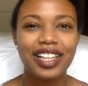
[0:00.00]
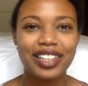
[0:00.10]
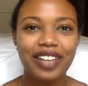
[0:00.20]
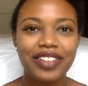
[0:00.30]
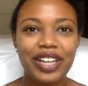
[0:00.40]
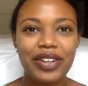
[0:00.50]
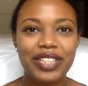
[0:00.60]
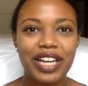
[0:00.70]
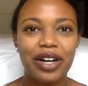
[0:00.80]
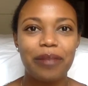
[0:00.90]
lovely
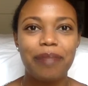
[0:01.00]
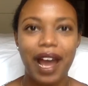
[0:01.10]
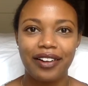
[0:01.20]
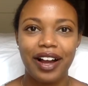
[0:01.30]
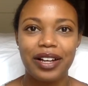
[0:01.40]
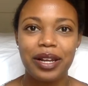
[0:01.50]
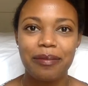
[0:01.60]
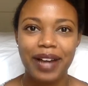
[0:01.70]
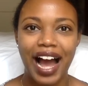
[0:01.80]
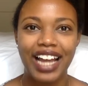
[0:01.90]
hotel background
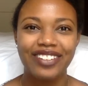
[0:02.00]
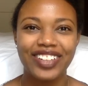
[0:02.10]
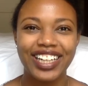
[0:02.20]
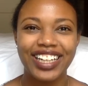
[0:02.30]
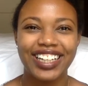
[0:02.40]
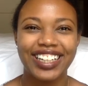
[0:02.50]
behind me.